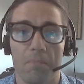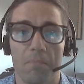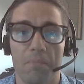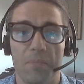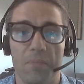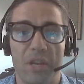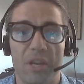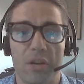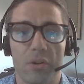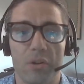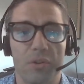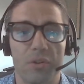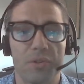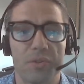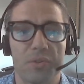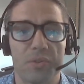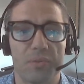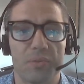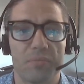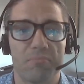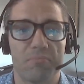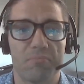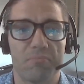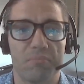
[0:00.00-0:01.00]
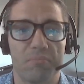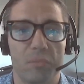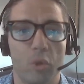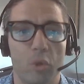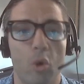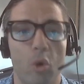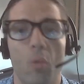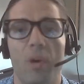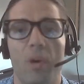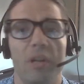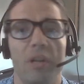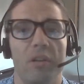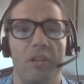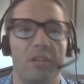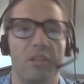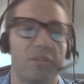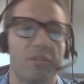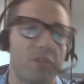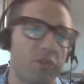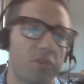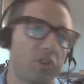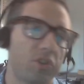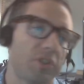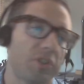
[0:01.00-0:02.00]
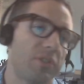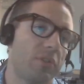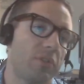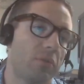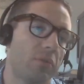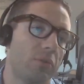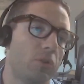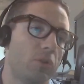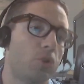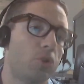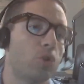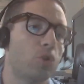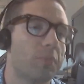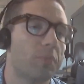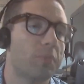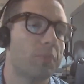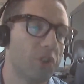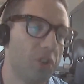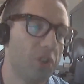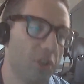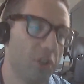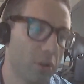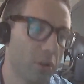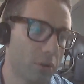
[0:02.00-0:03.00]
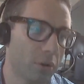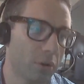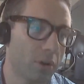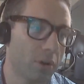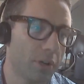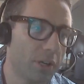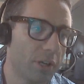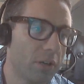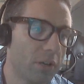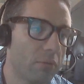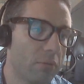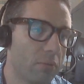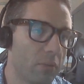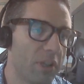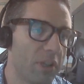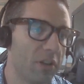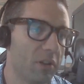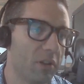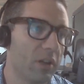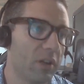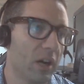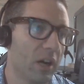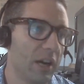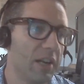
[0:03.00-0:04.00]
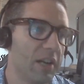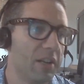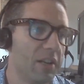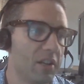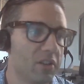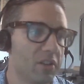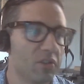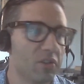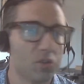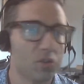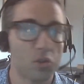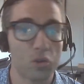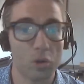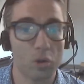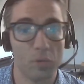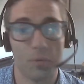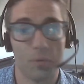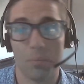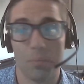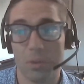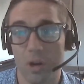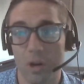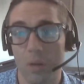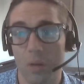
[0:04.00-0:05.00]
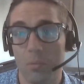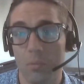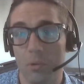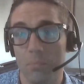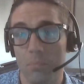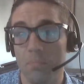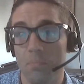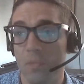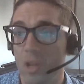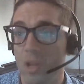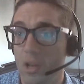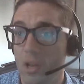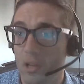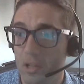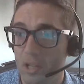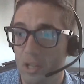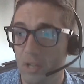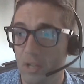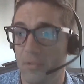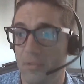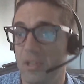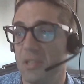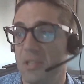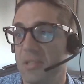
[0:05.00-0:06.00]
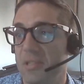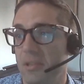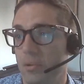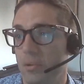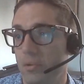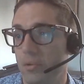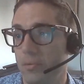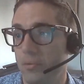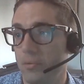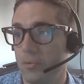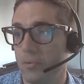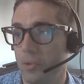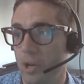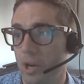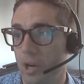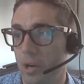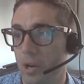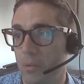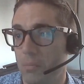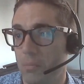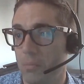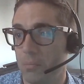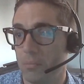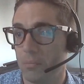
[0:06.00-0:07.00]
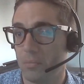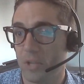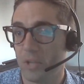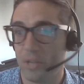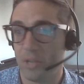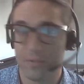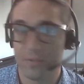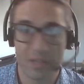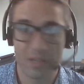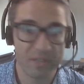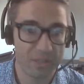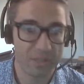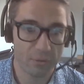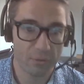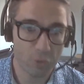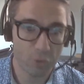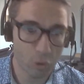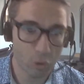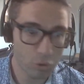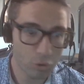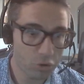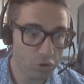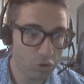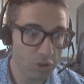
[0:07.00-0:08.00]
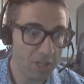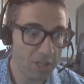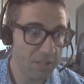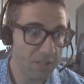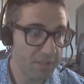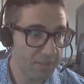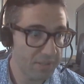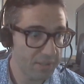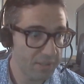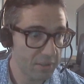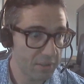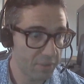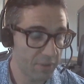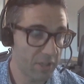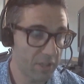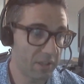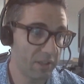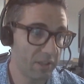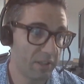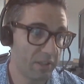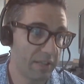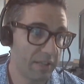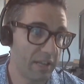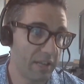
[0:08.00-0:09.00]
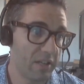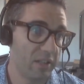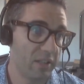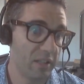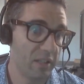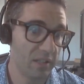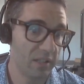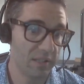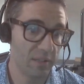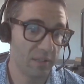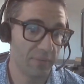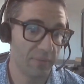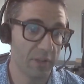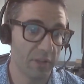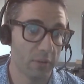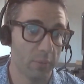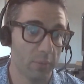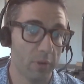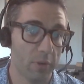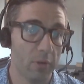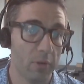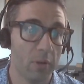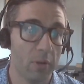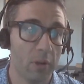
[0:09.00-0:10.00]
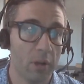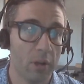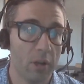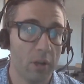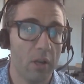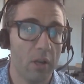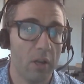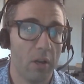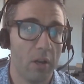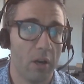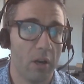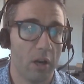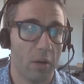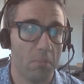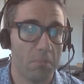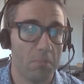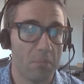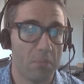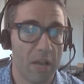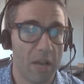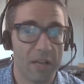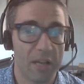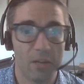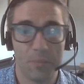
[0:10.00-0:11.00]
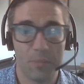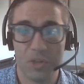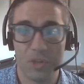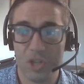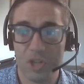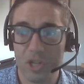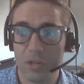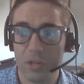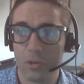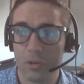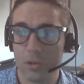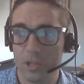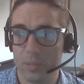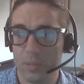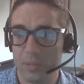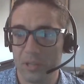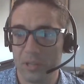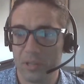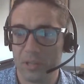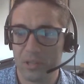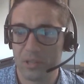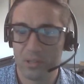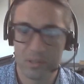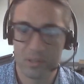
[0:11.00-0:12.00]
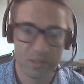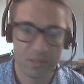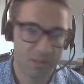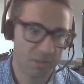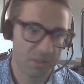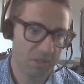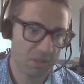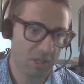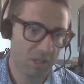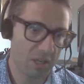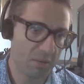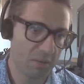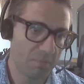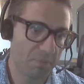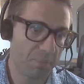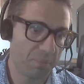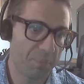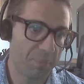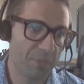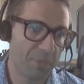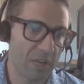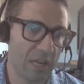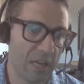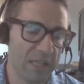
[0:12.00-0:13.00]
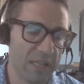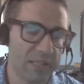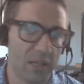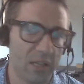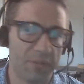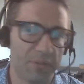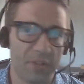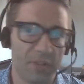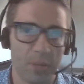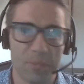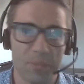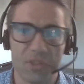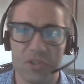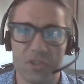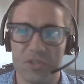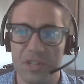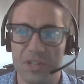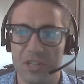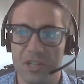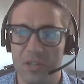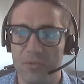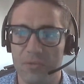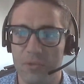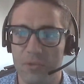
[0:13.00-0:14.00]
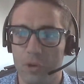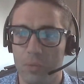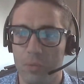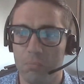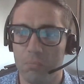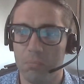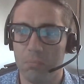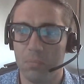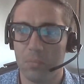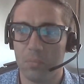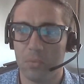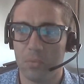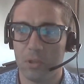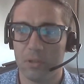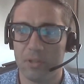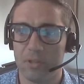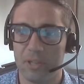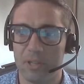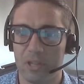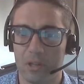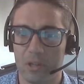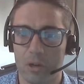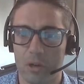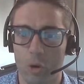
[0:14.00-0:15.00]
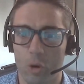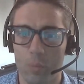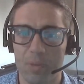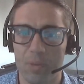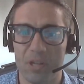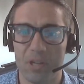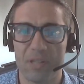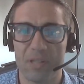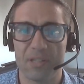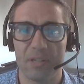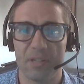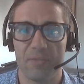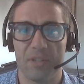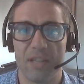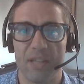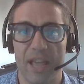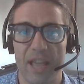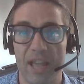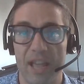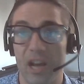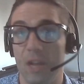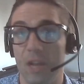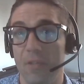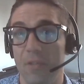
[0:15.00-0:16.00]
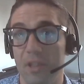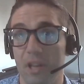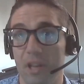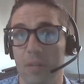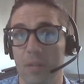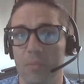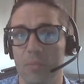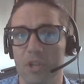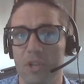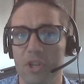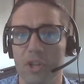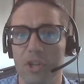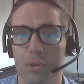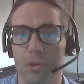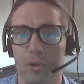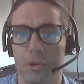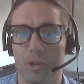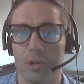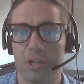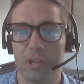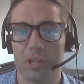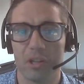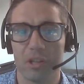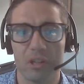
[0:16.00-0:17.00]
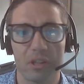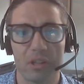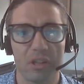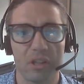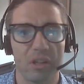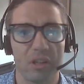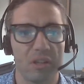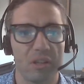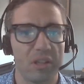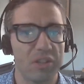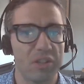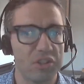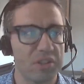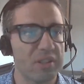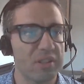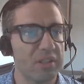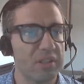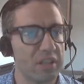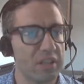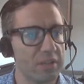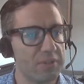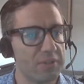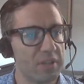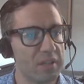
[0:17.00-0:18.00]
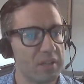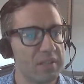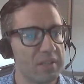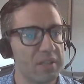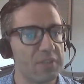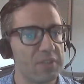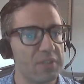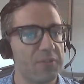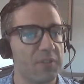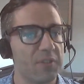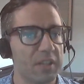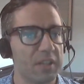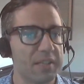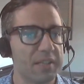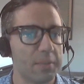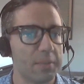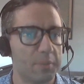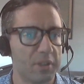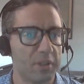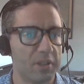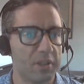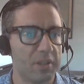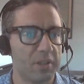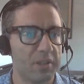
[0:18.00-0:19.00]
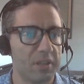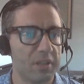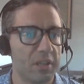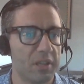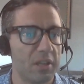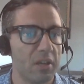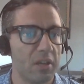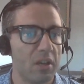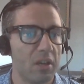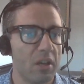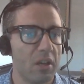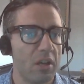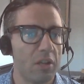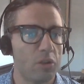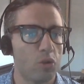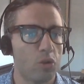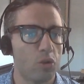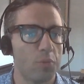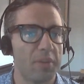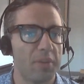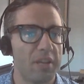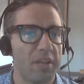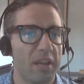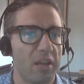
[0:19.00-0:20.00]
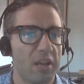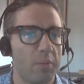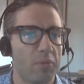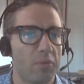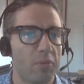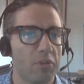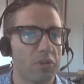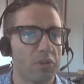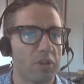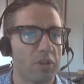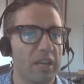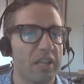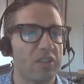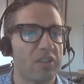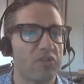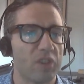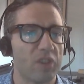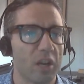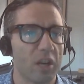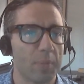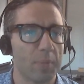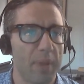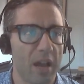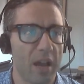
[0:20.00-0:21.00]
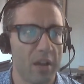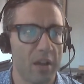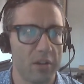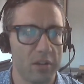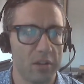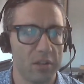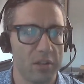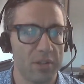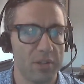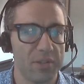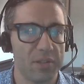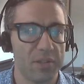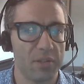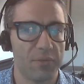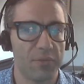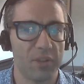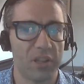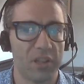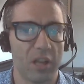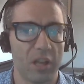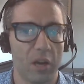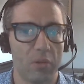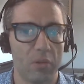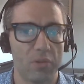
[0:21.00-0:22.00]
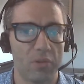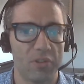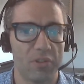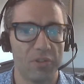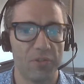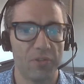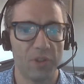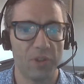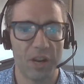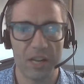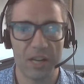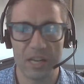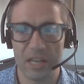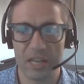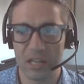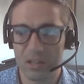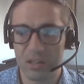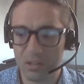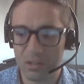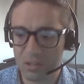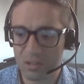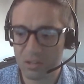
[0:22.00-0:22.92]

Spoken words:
Because no one needs to just do machine learning. Here, the idea is to solve a problem given a set of constraints with the data that is available. And the machine learning methods, as I've demonstrated from the comparison with AI without machine learning, it just gives us this flexibility to be able to extract patterns without defining